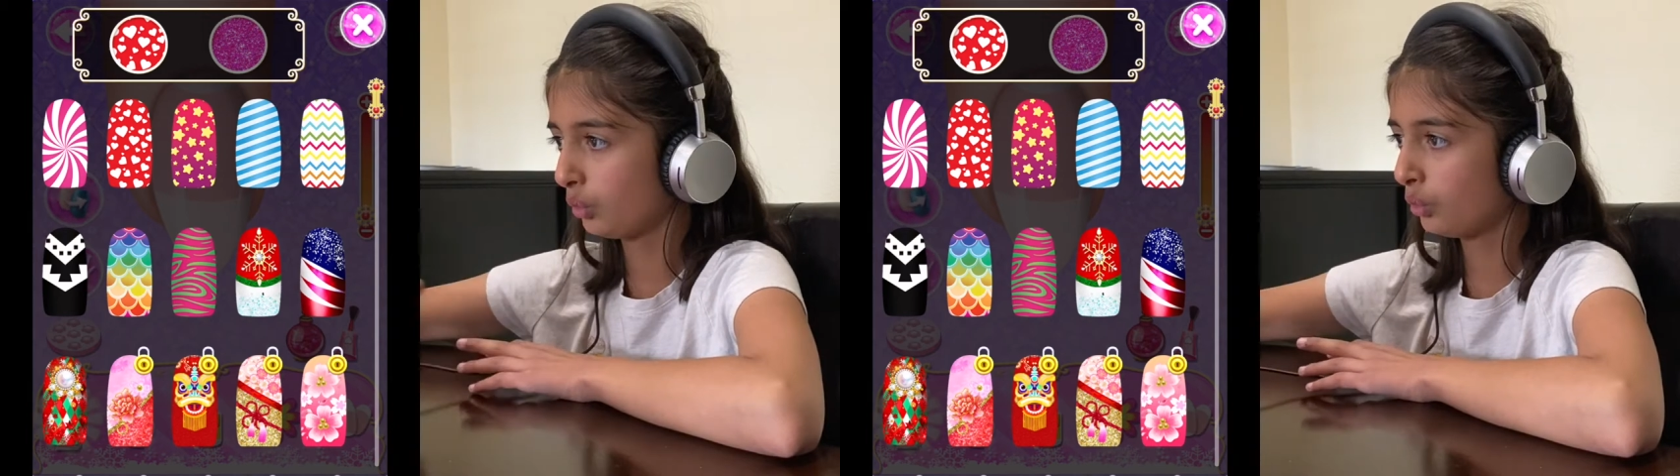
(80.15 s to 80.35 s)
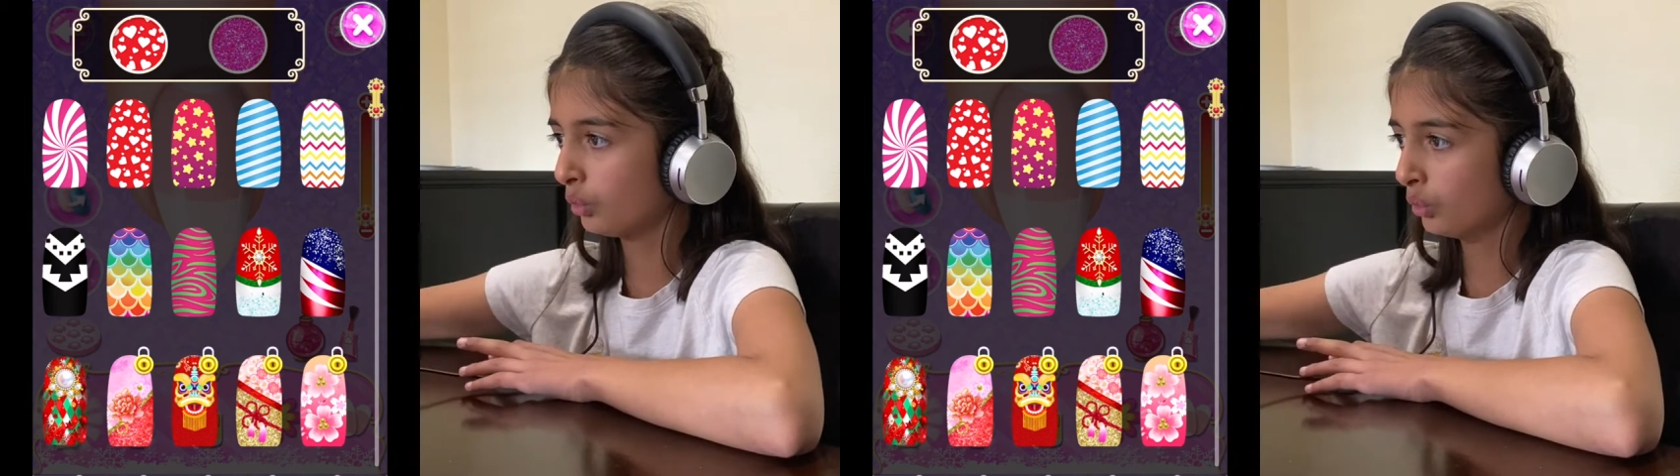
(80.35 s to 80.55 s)

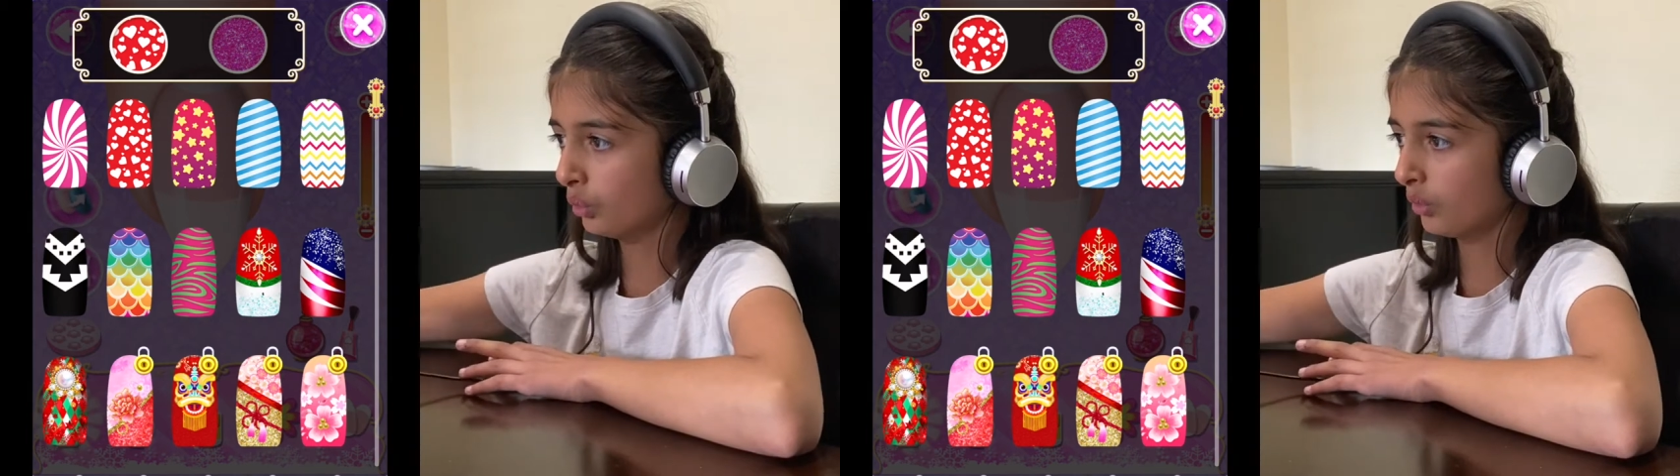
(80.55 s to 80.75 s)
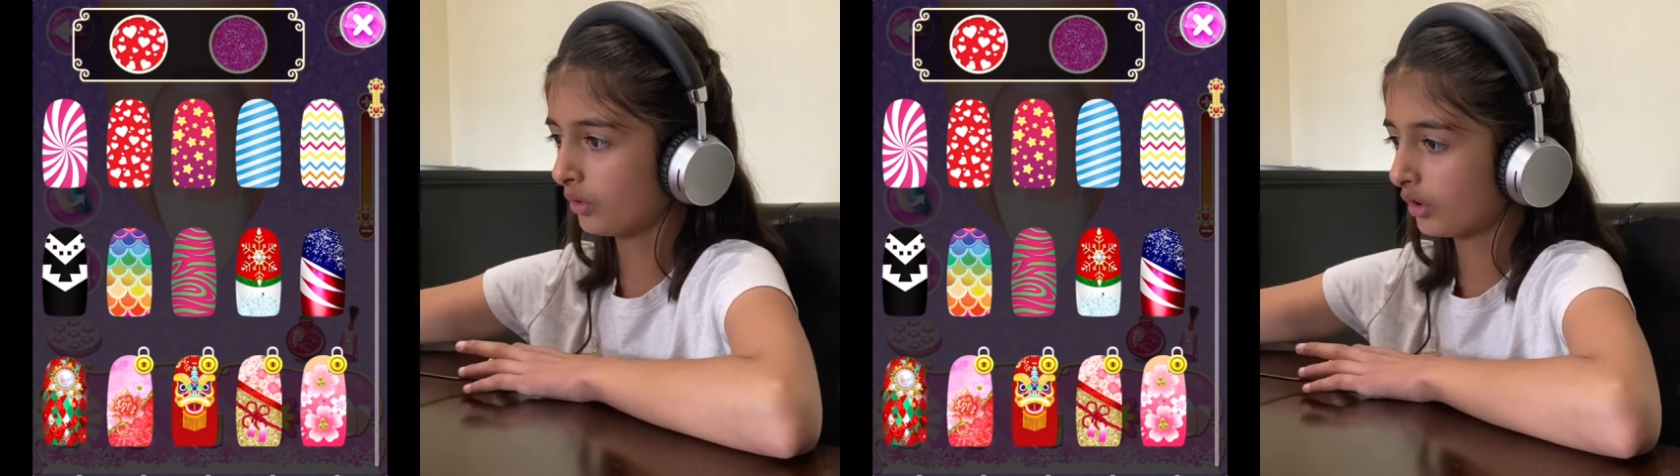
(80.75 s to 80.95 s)

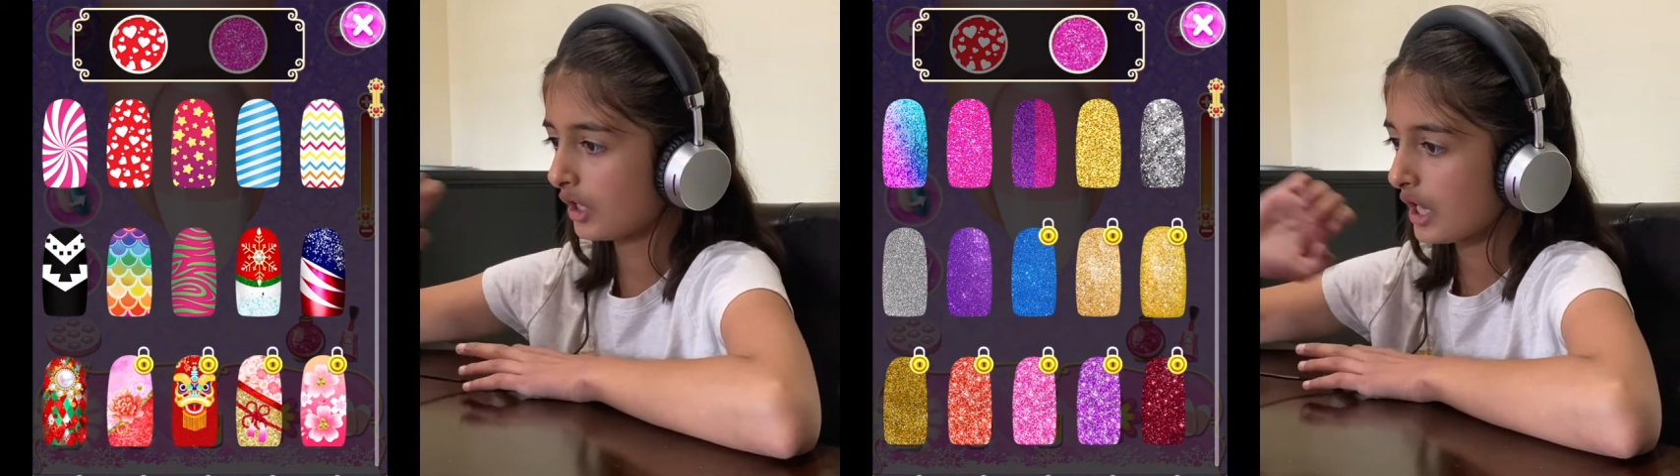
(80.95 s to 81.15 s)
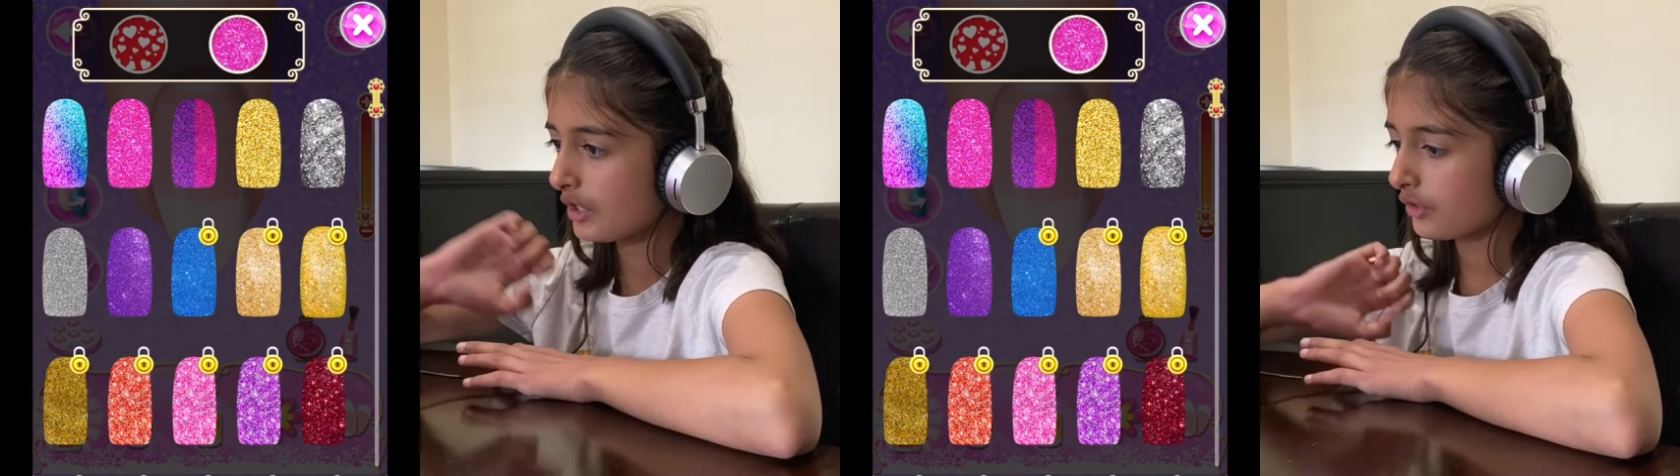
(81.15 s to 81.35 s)
Ooh.
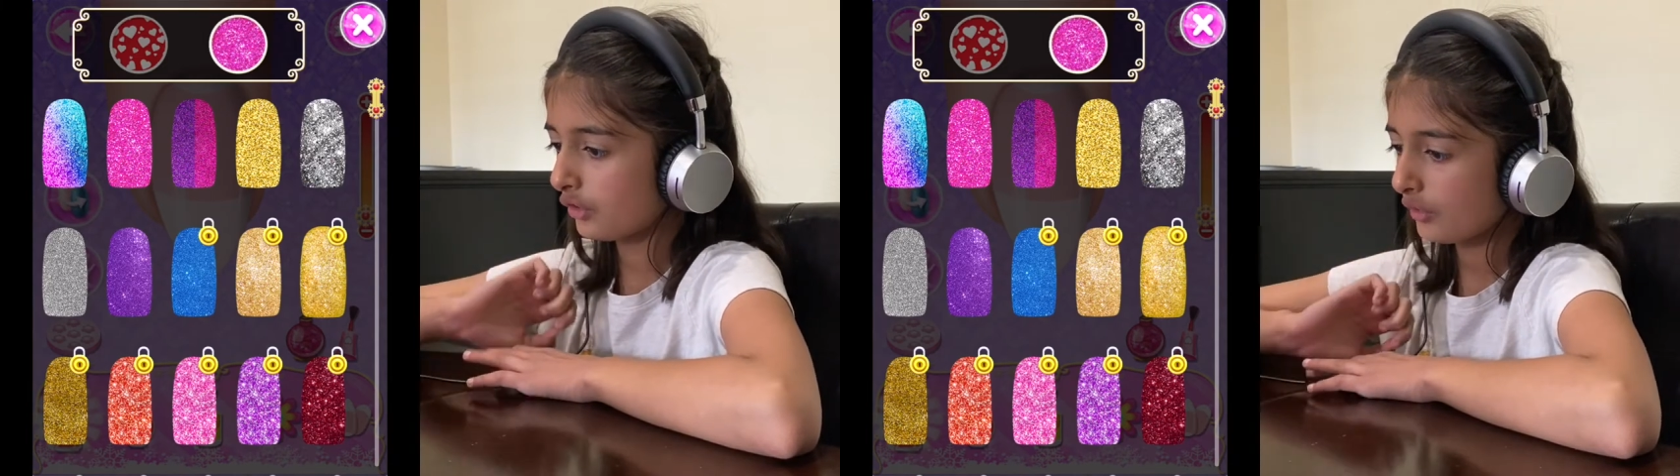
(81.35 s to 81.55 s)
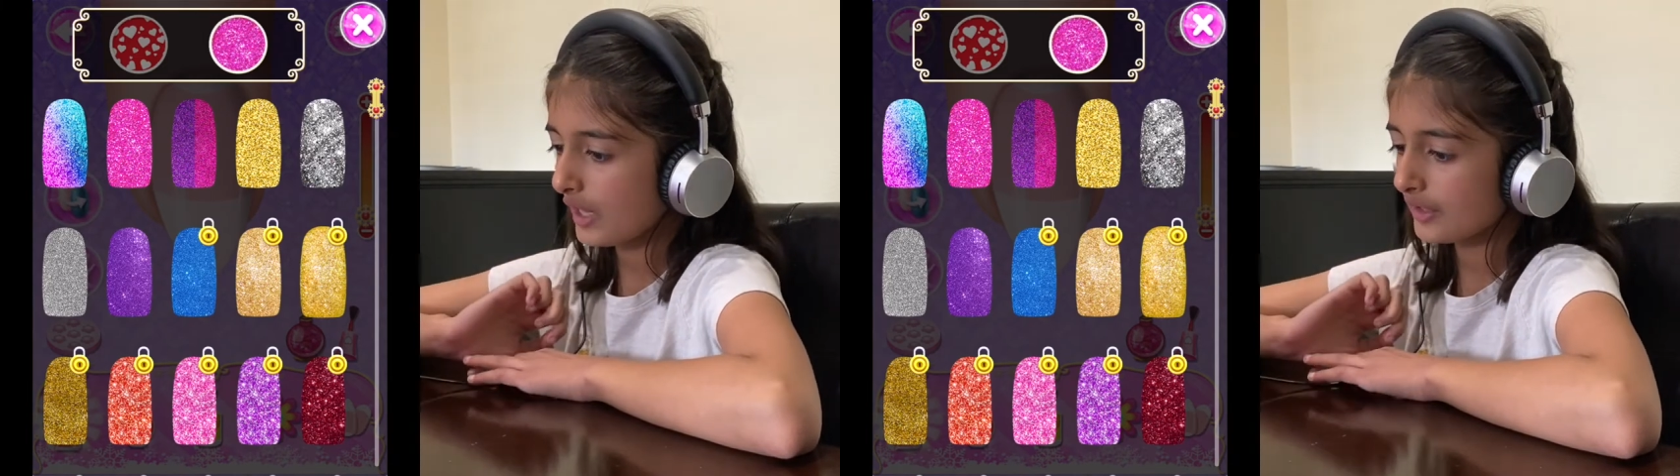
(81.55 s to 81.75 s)
So
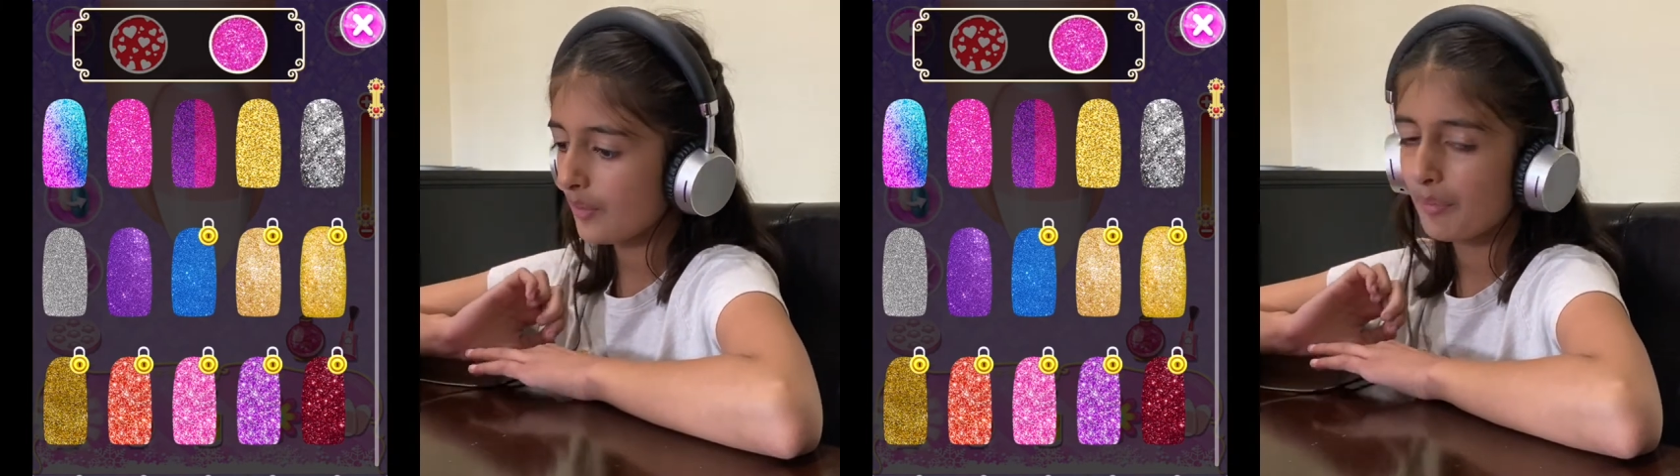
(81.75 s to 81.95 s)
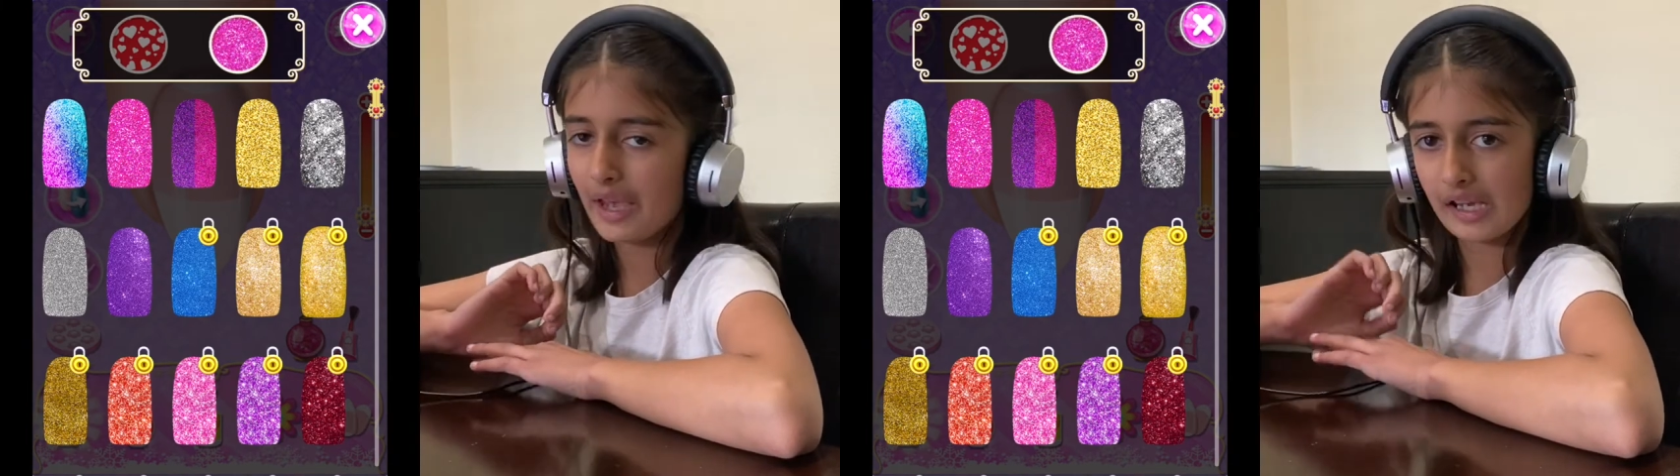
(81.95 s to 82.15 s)
you guys
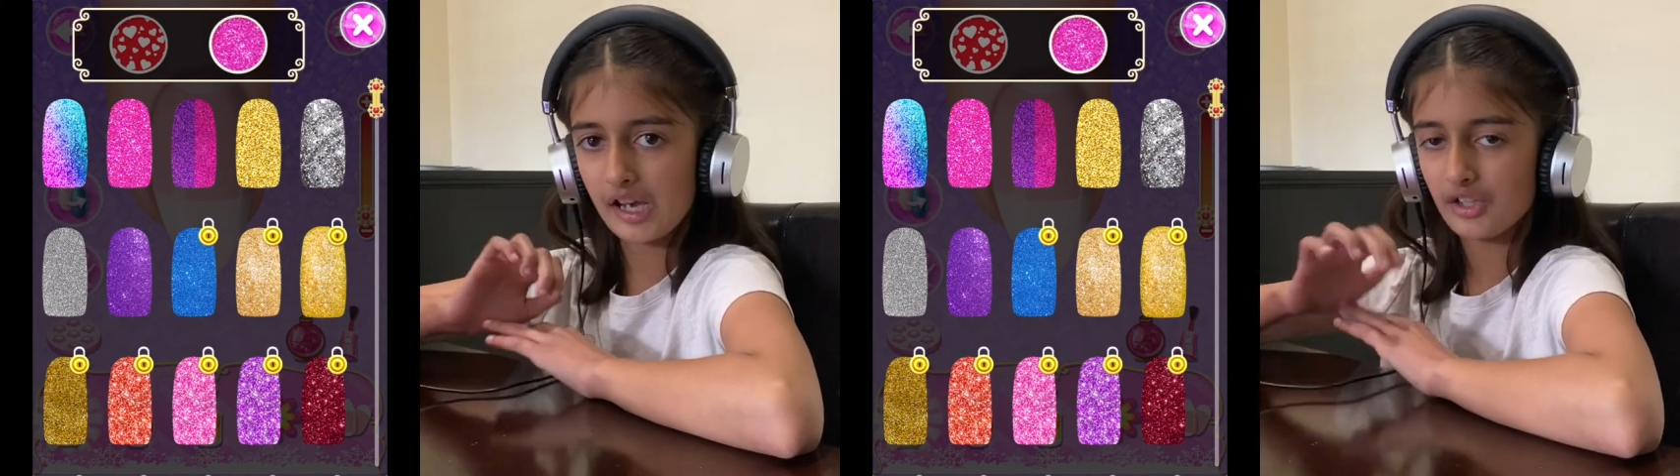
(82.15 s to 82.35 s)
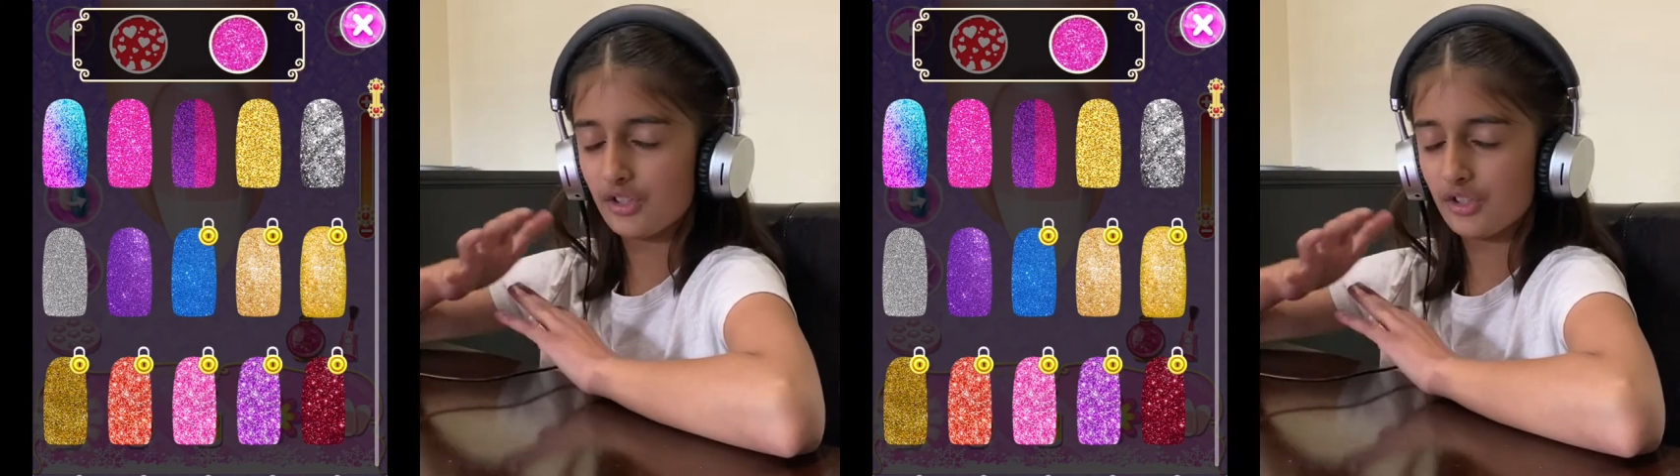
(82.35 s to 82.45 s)
can pick